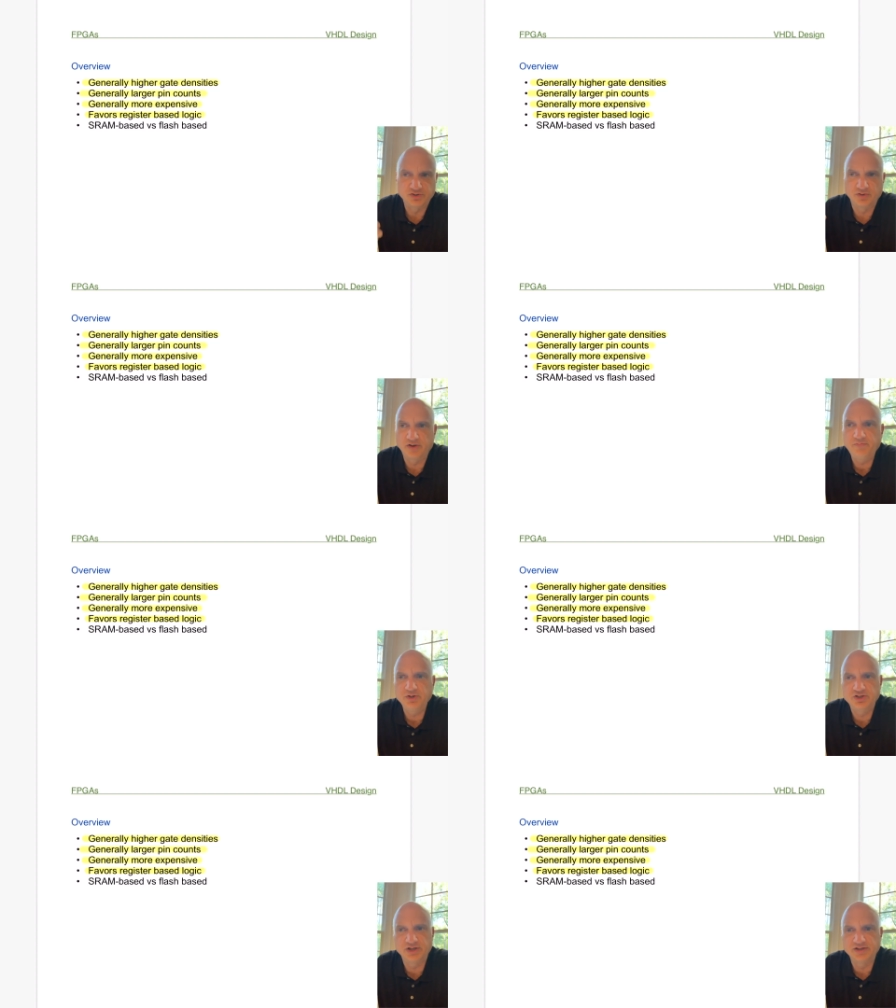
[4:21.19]
So
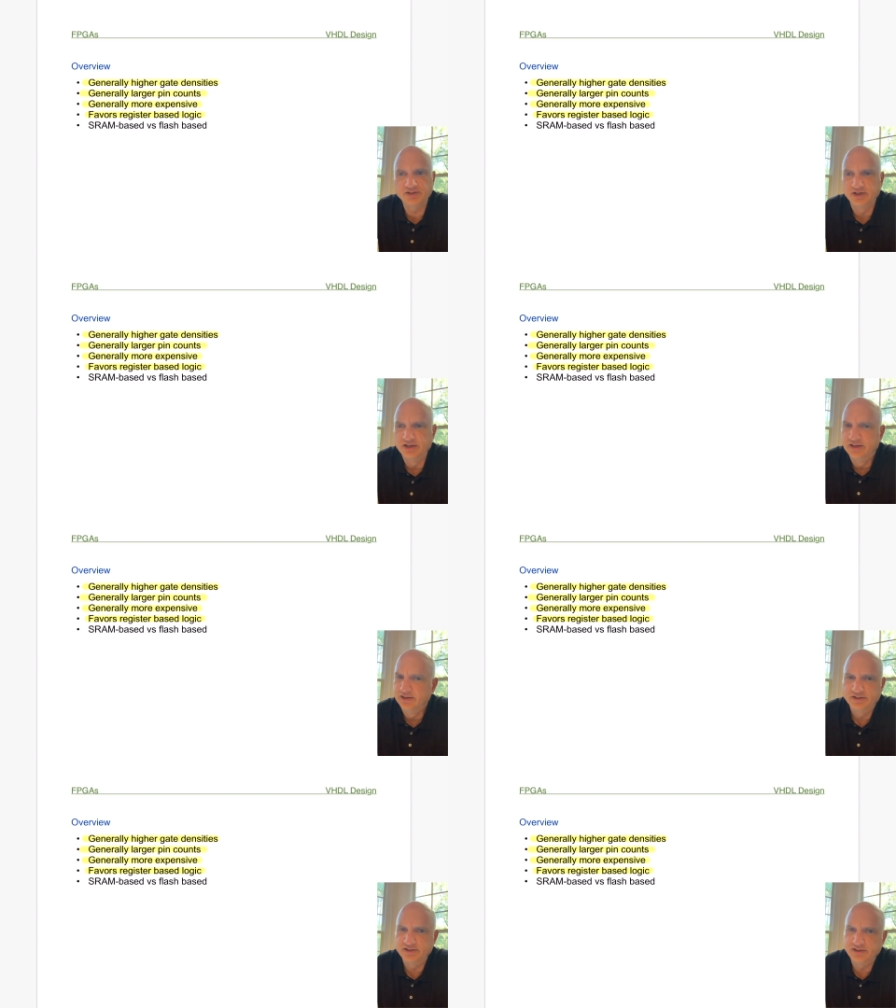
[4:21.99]
FPGAs
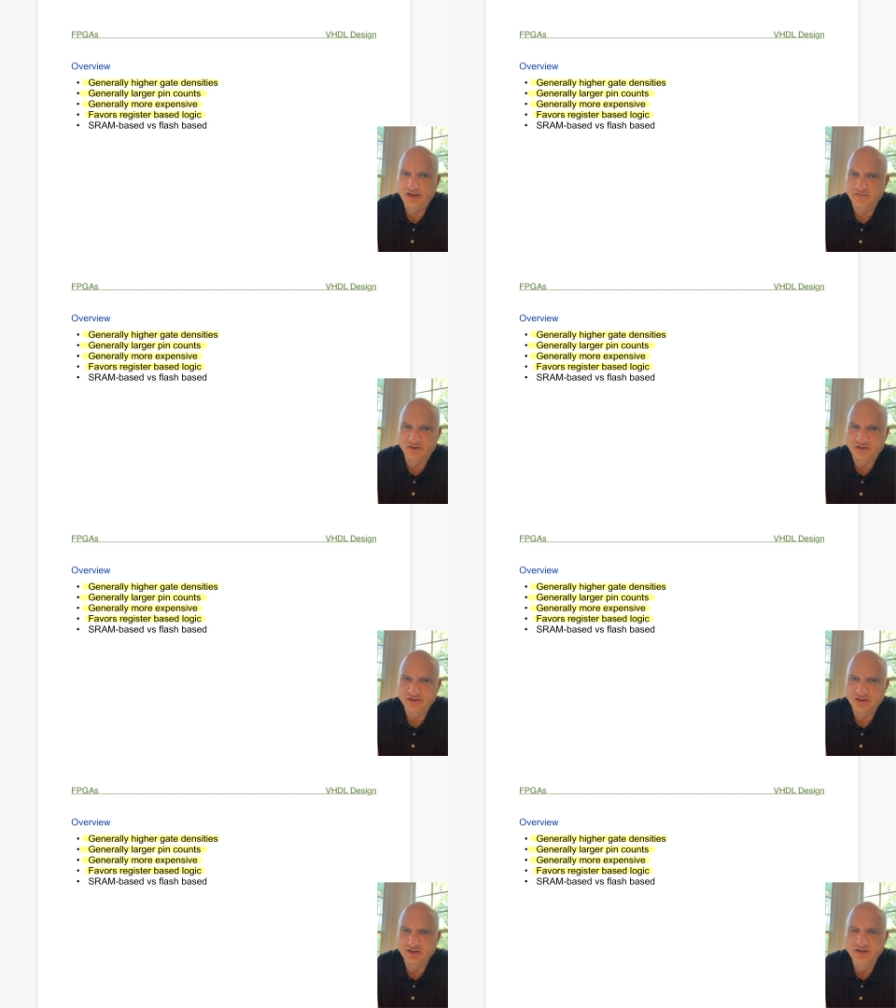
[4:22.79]
tend to have a
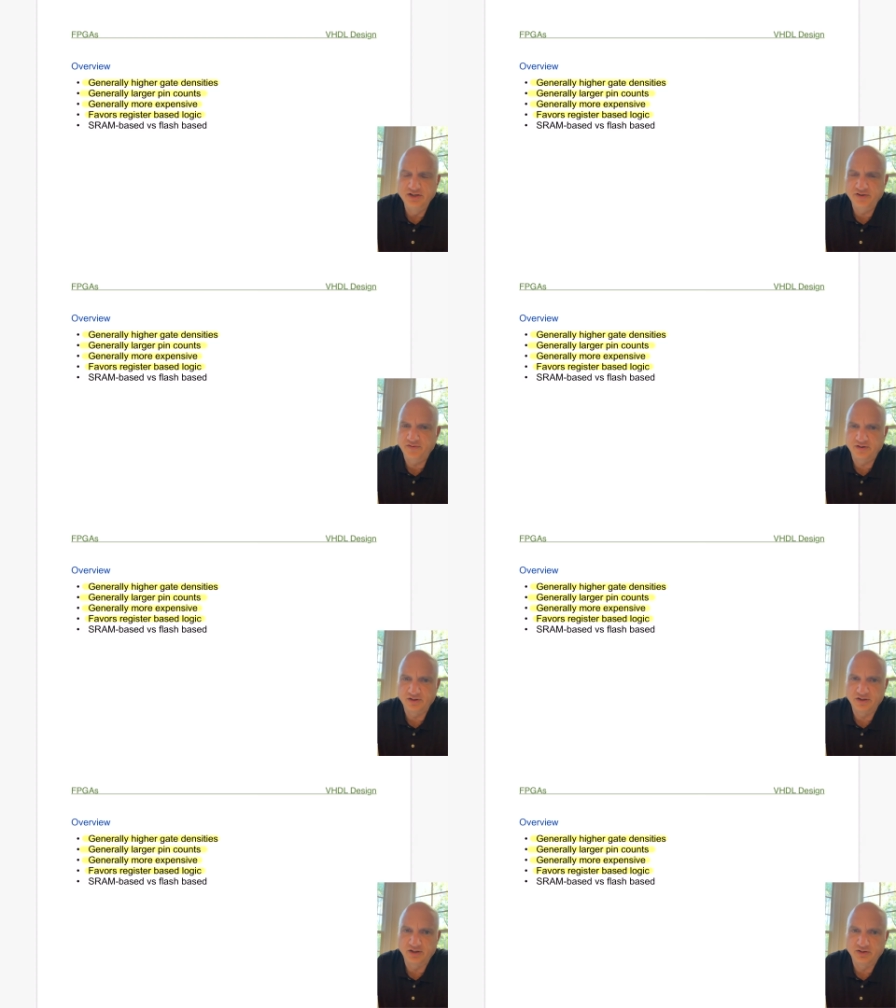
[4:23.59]

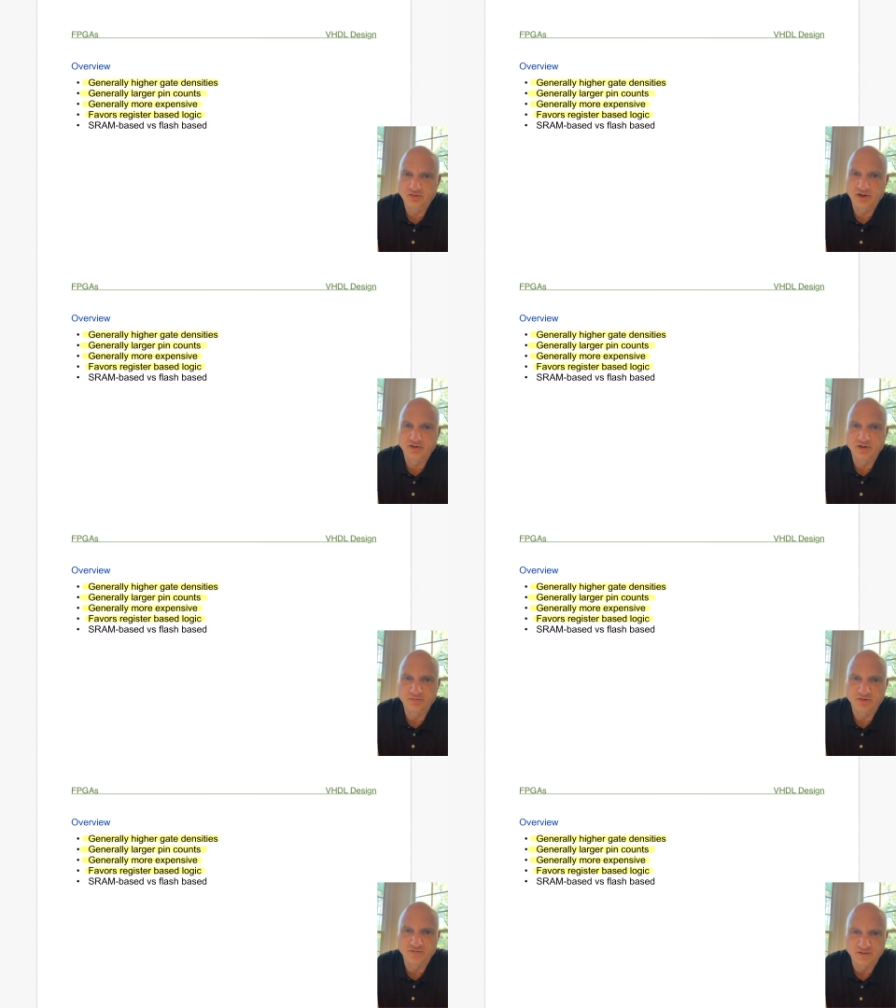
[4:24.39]
significantly greater
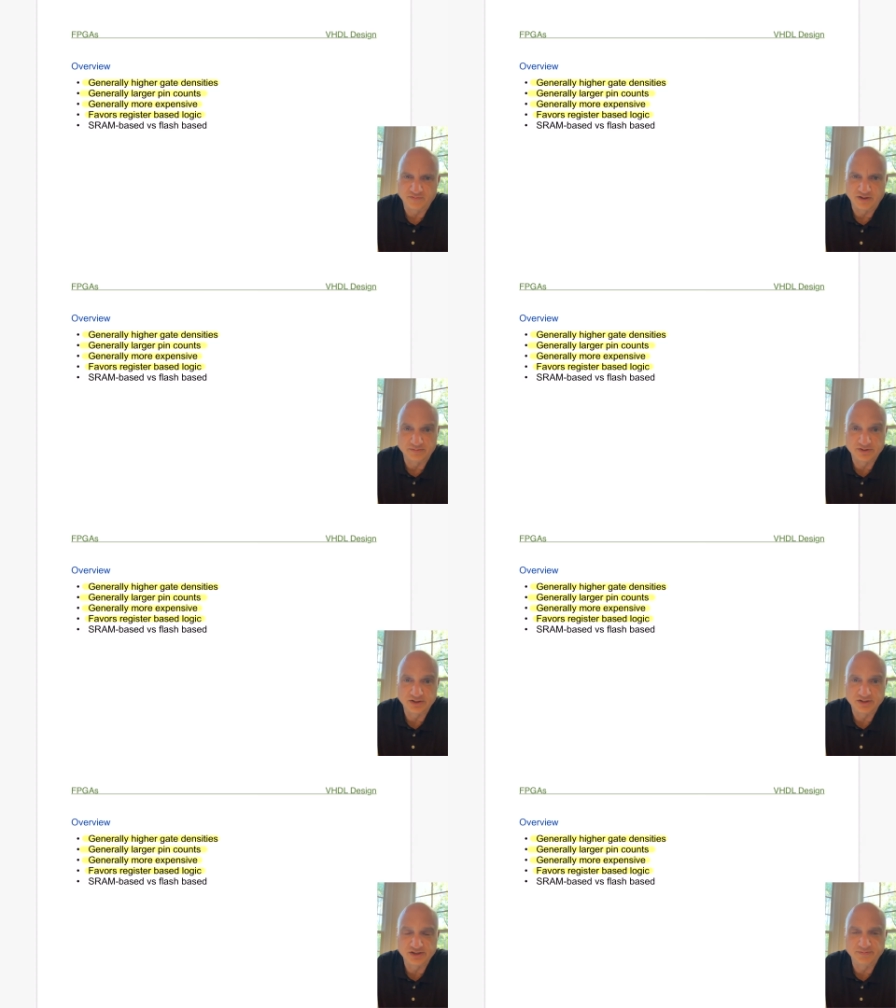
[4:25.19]
number of flip-flops
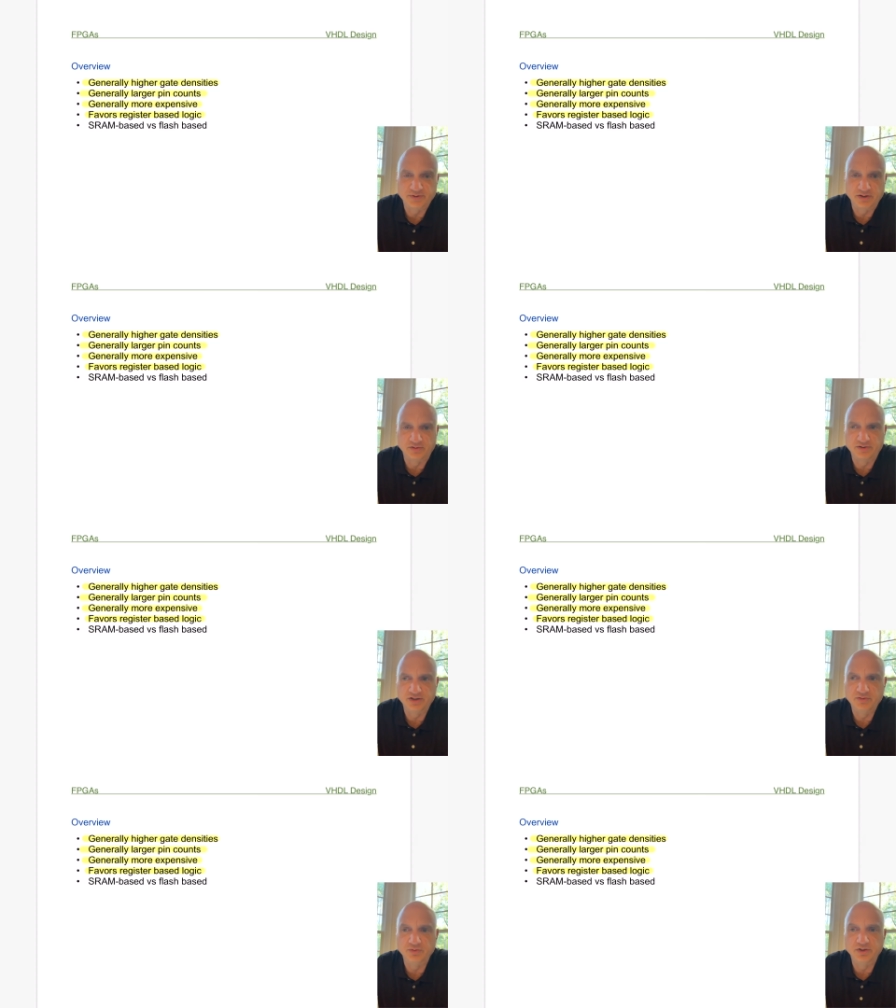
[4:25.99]
than a
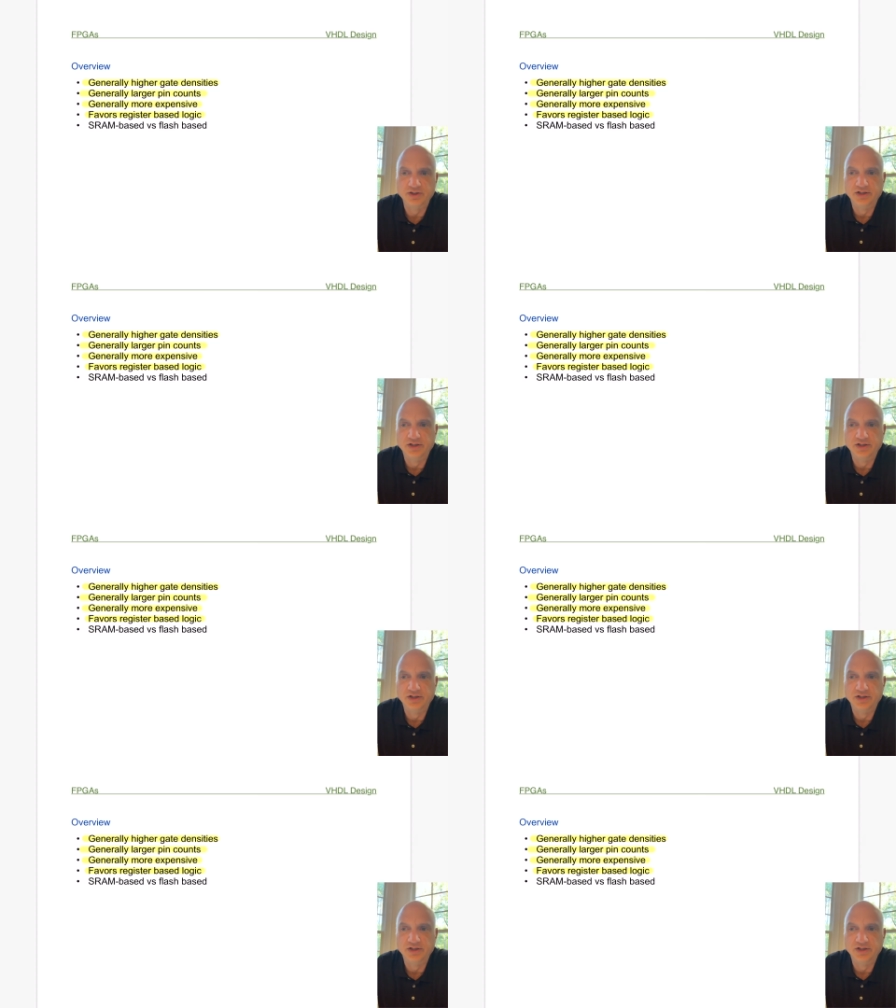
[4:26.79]
CPLD would,